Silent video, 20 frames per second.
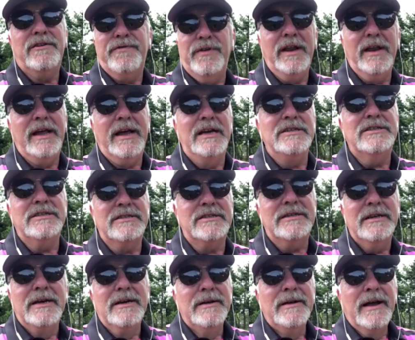It's funny, guys,
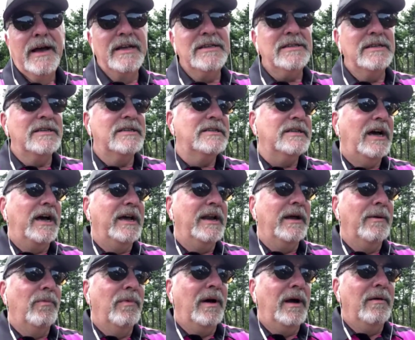just as an
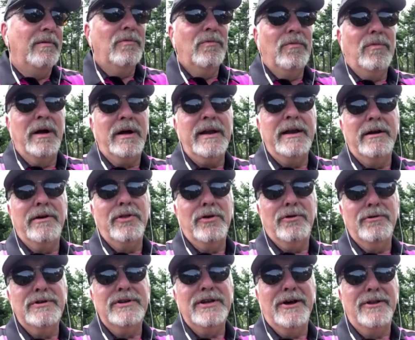aside, I walking out of
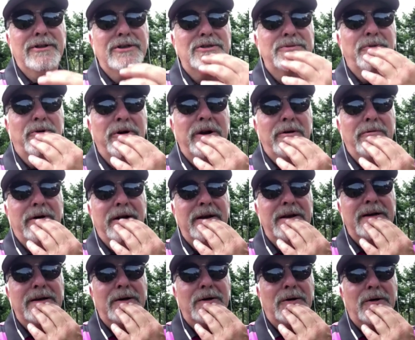the hotel this morning,
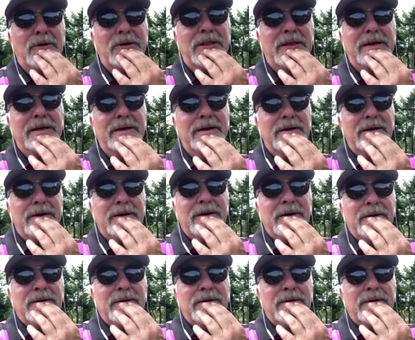ready to go to